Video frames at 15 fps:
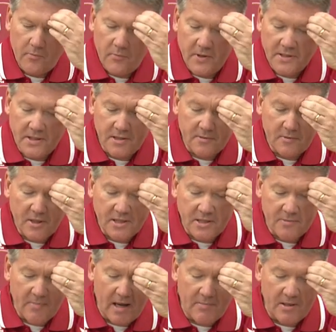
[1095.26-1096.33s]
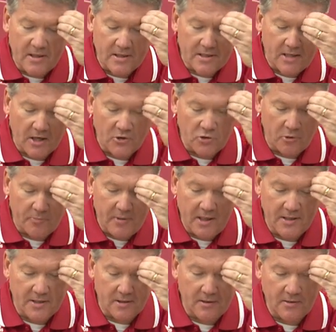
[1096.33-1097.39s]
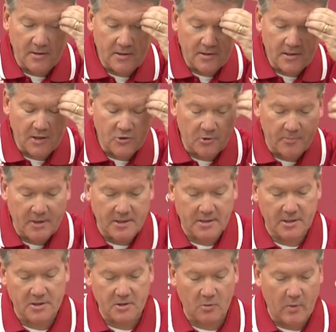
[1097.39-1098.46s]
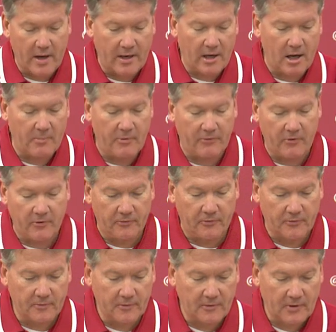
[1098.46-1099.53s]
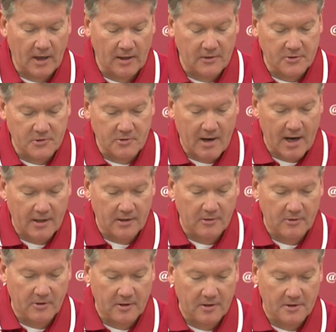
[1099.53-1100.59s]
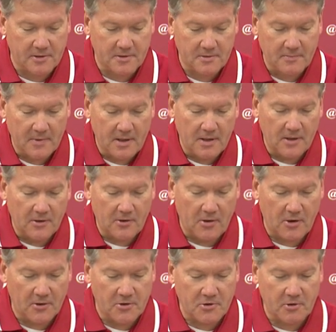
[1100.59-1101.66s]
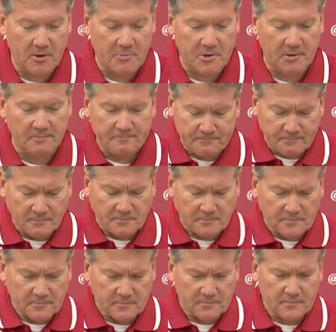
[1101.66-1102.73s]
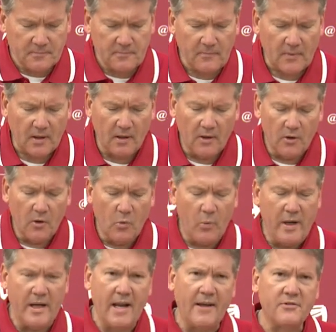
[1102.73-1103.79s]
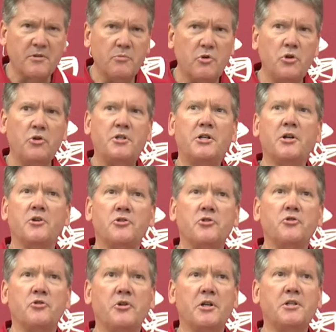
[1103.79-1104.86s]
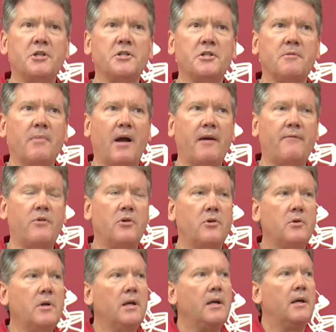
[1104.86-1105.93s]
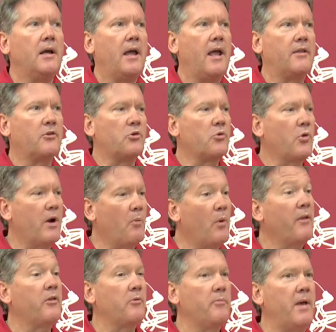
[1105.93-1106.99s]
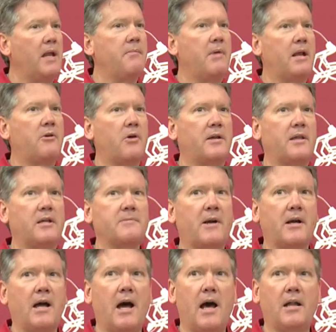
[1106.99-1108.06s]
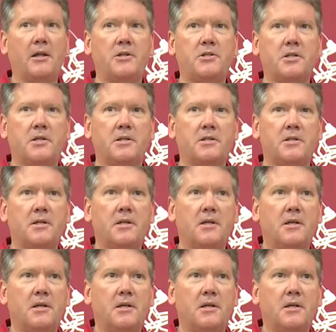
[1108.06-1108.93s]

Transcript: this is maybe the central piece of this. So wake up if you've gotten distracted during this long description. We need to have some new cheers and traditions, in my view. And one of the many, many great things about college is